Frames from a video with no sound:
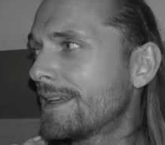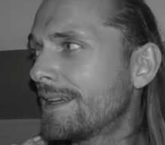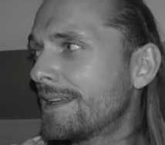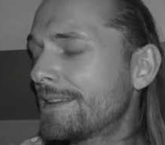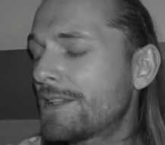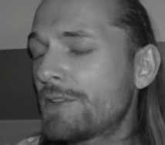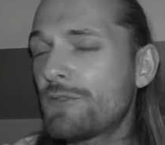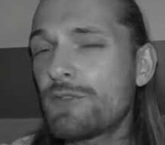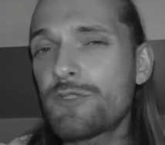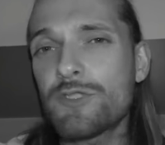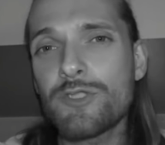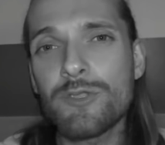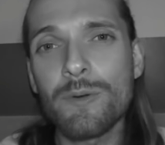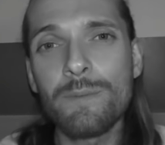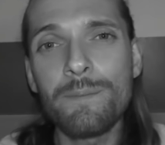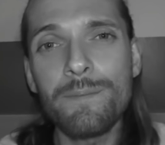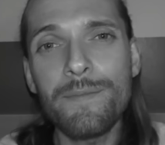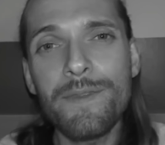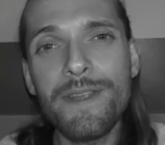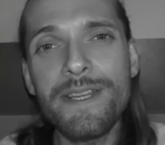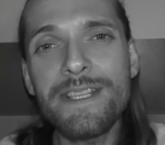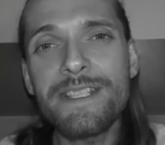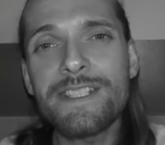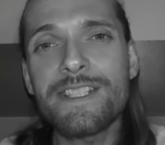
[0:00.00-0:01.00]
There's
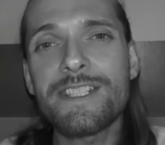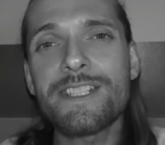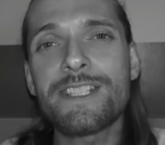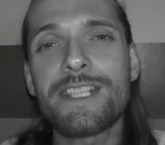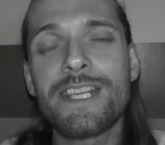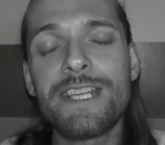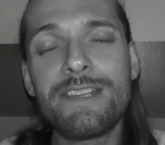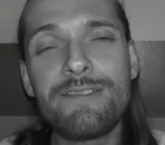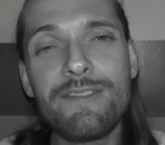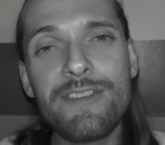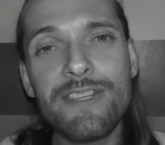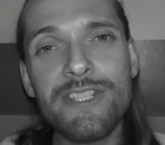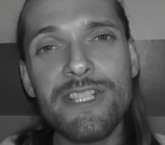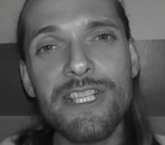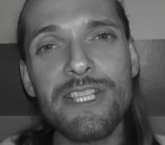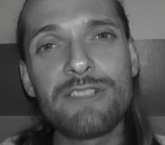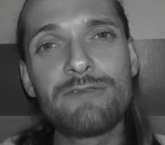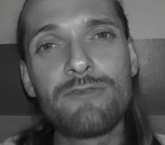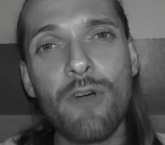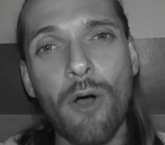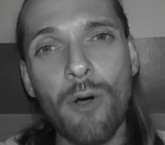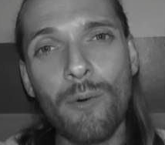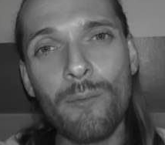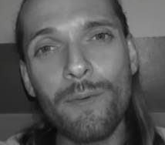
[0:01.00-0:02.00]
something seriously
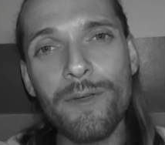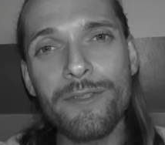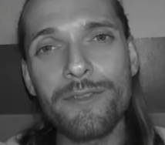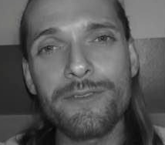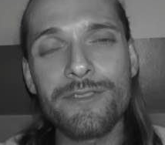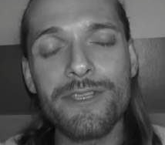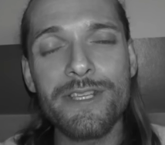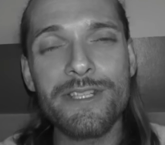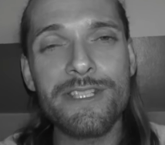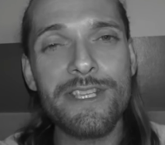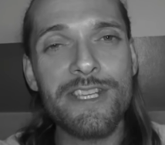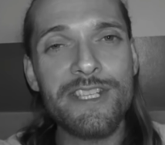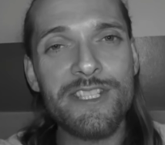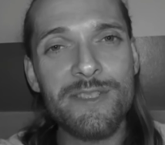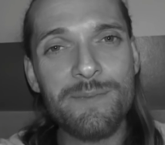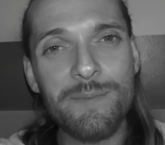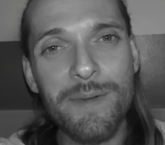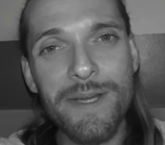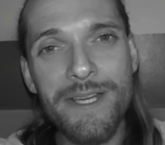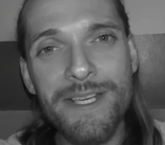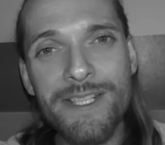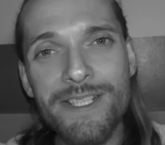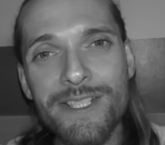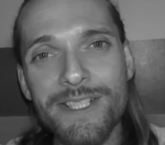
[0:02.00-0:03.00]
wrong with us as a
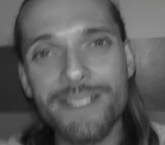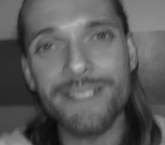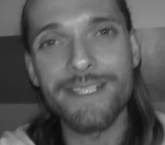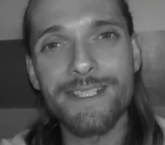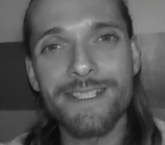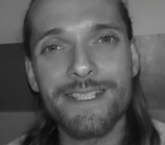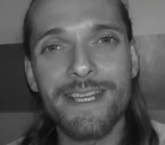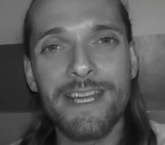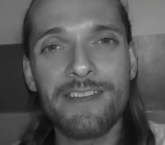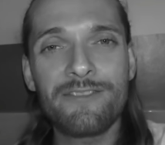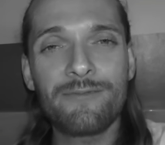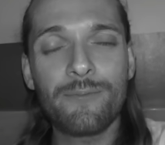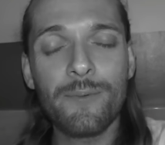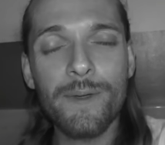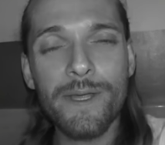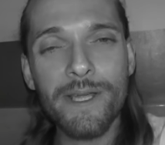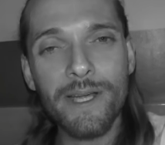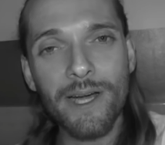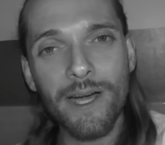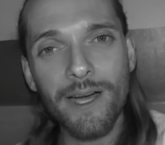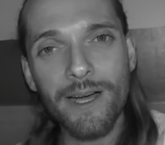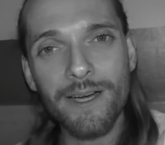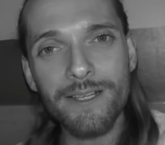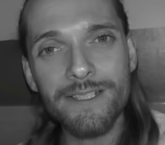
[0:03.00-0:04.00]
species if we
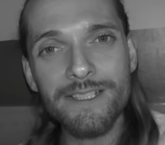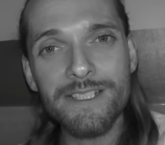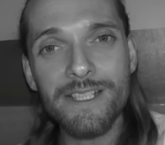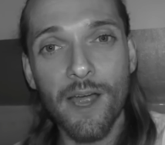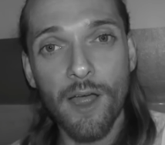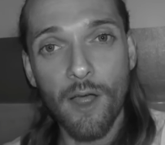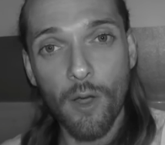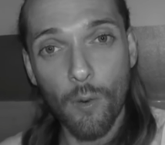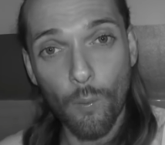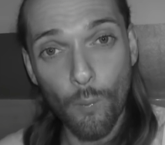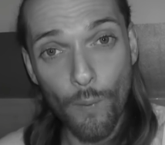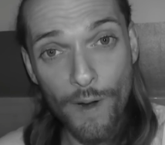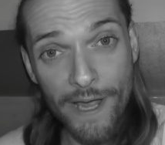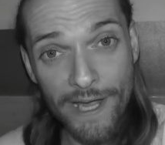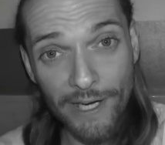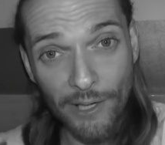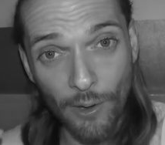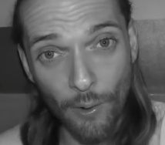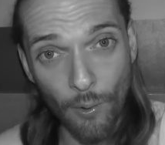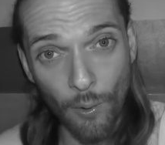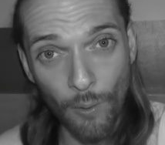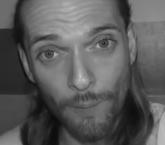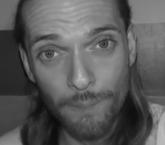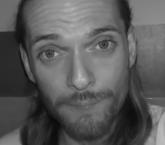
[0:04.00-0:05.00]
can't
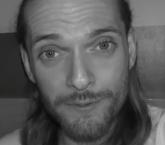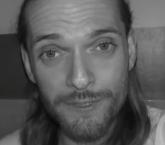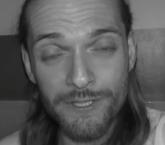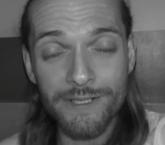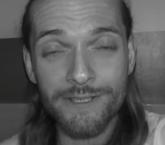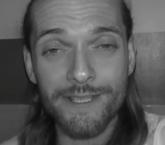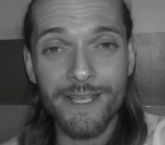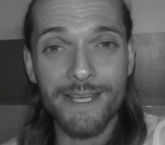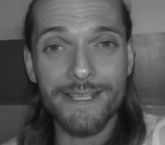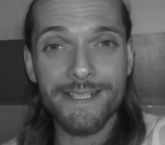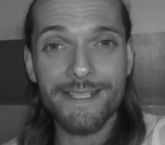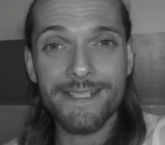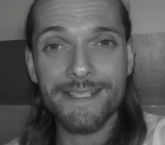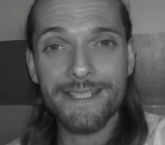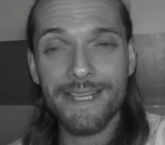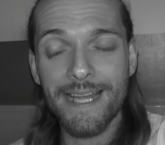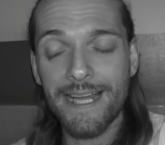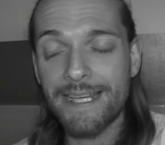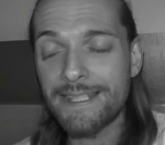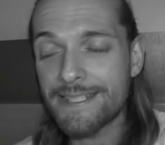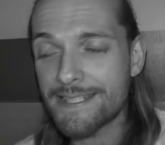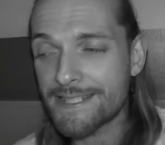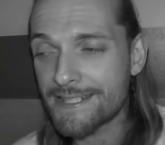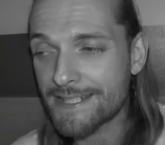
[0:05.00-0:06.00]
wake up to this
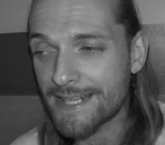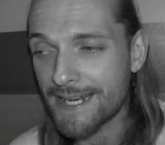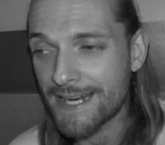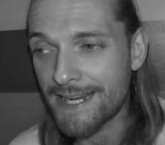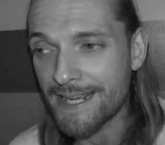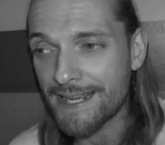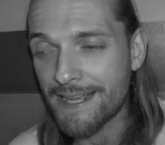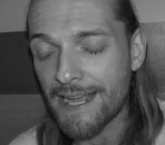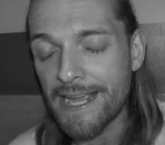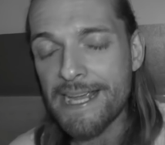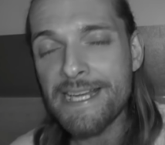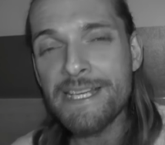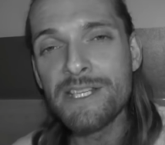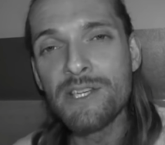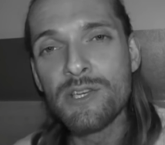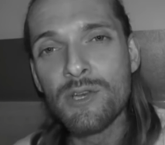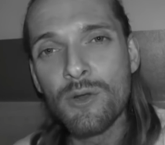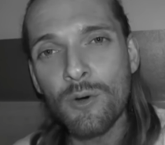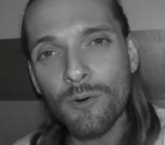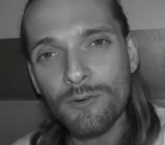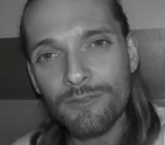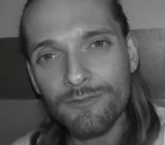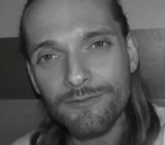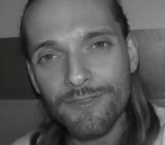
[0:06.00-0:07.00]
and say
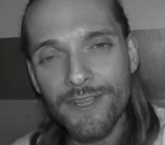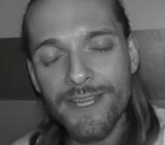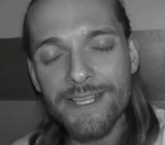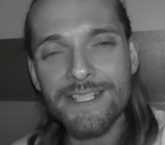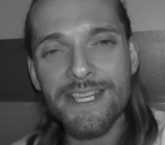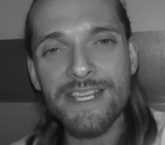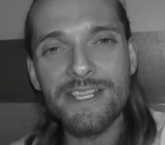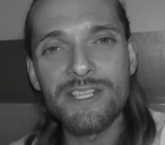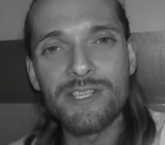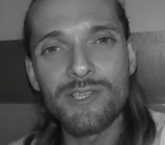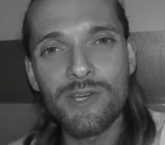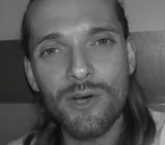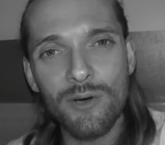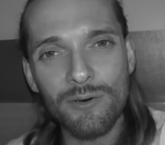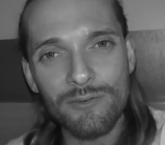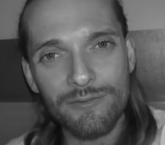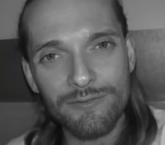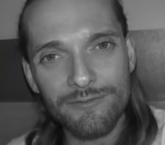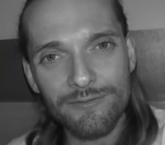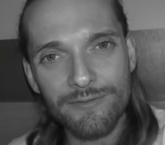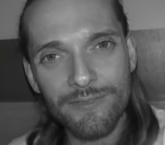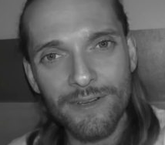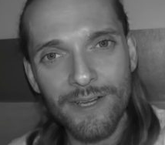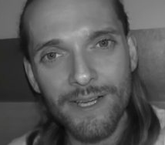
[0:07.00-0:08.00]
enough is
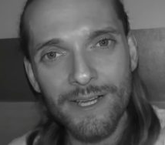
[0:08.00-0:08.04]
enough.